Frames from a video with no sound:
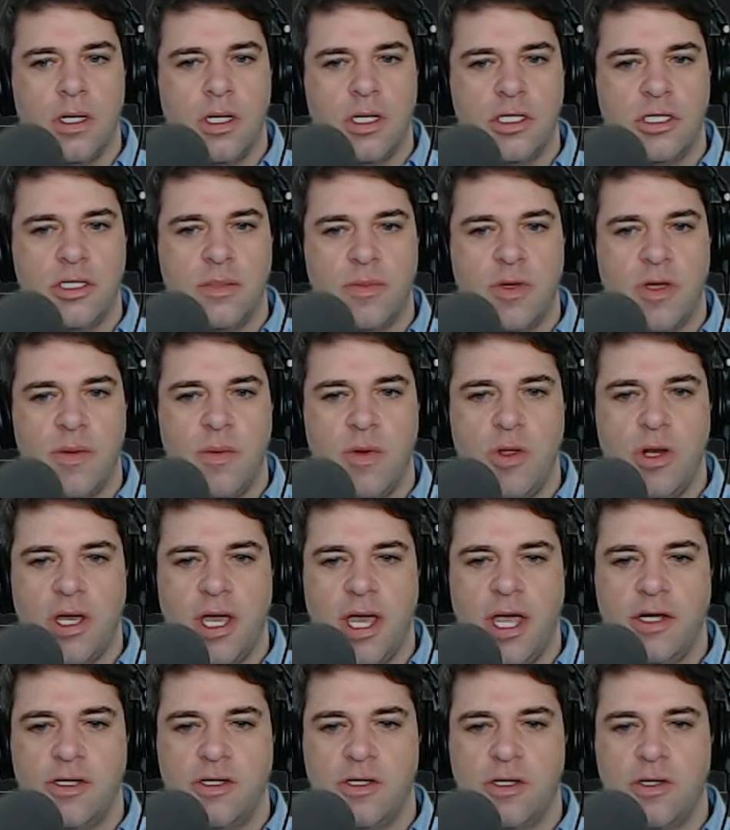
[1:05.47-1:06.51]
some
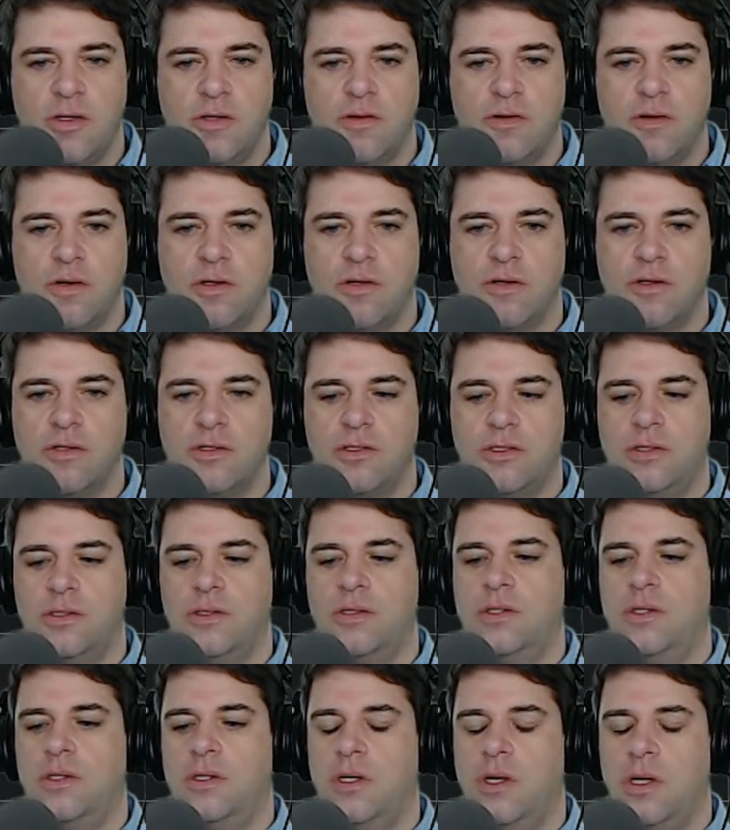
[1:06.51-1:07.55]
communication controllers,
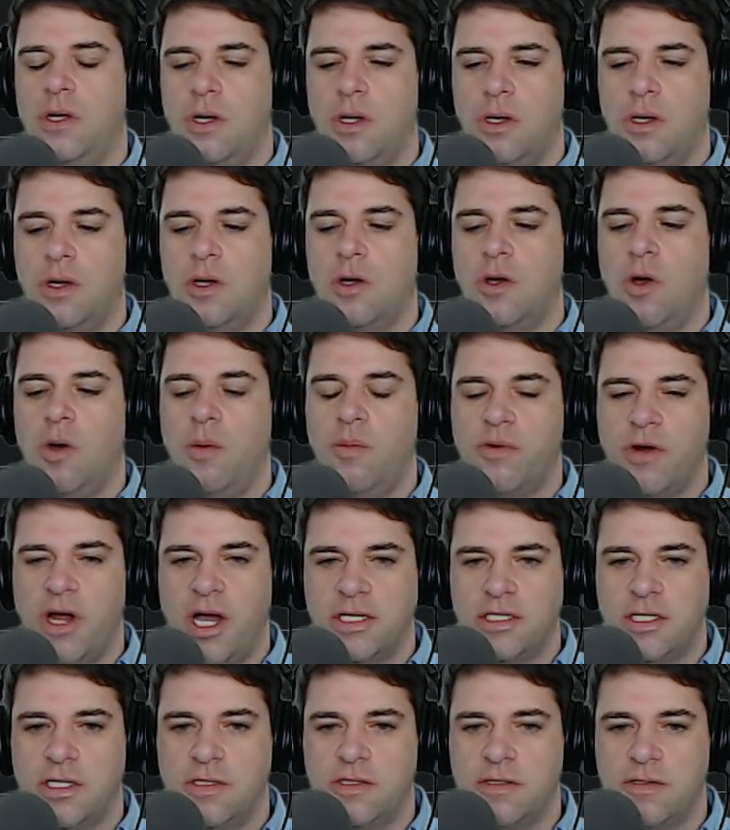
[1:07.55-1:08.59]

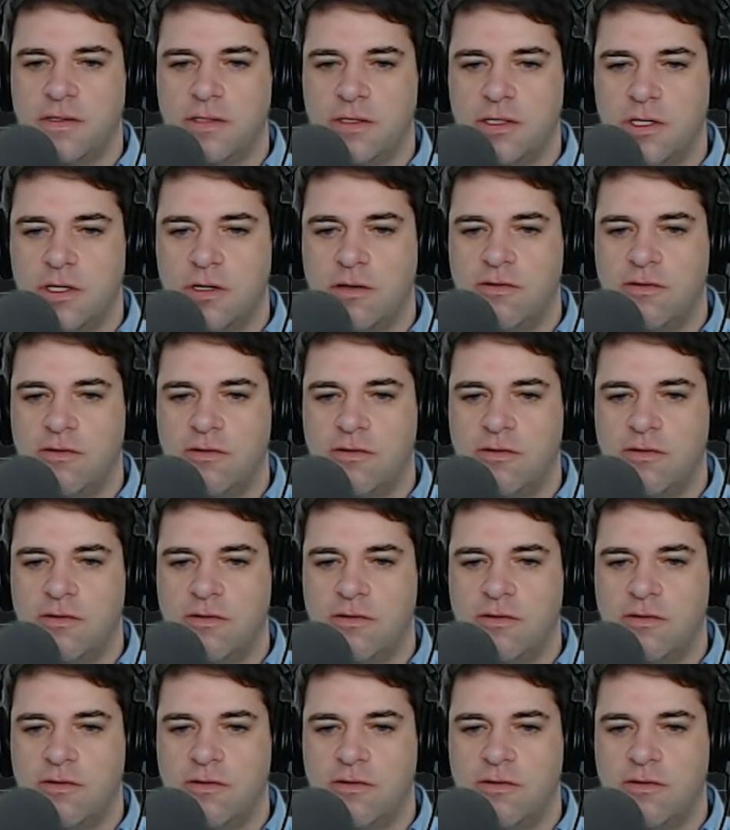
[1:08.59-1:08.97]
coprocessors,